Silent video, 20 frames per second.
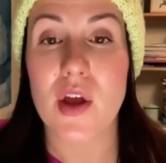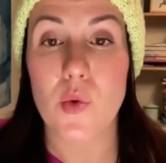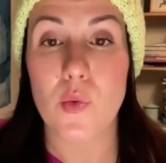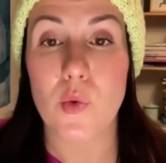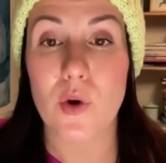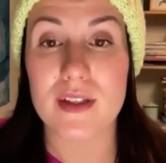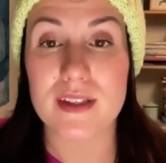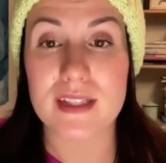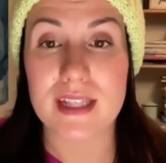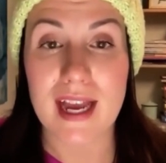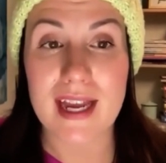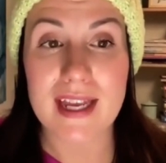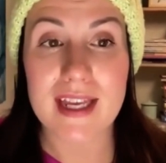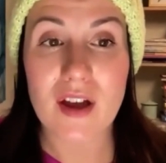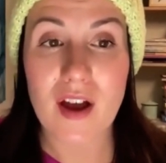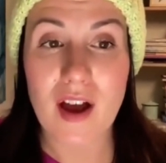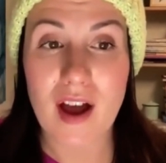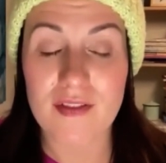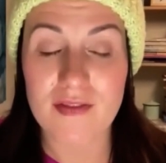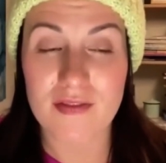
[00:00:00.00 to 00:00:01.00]
where
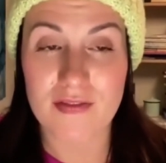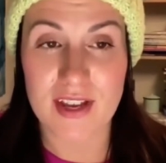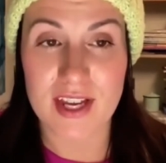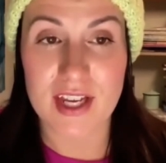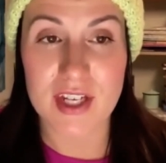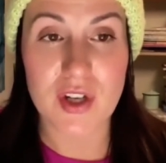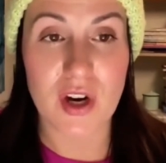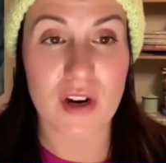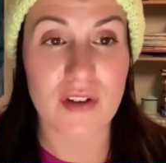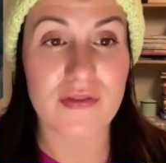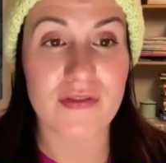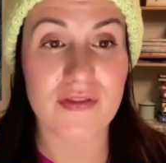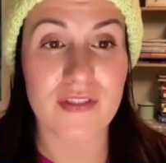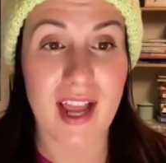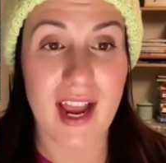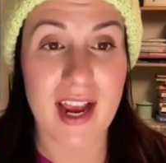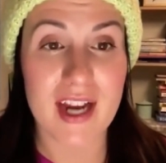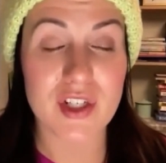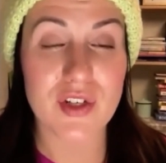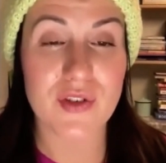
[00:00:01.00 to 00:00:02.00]
line-caught fish are
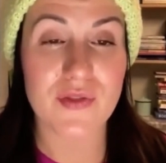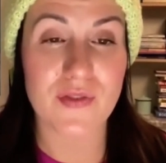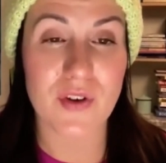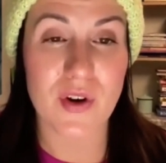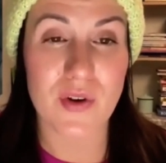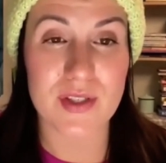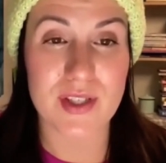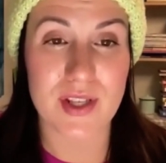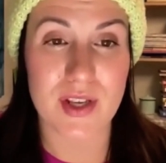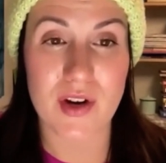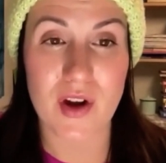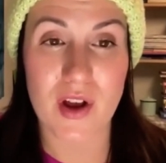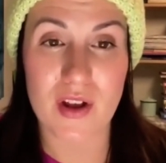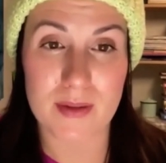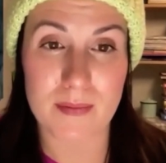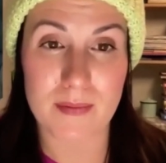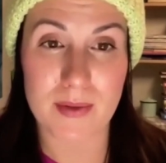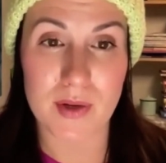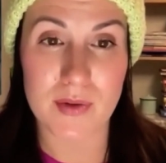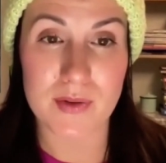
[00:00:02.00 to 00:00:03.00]
flash frozen on
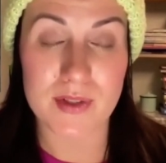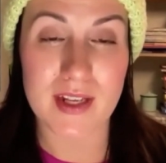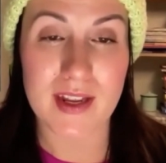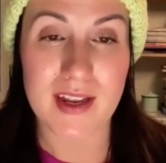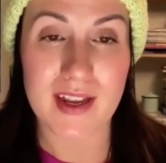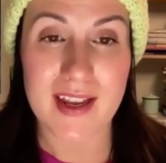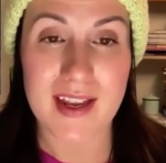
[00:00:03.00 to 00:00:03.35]
the boat.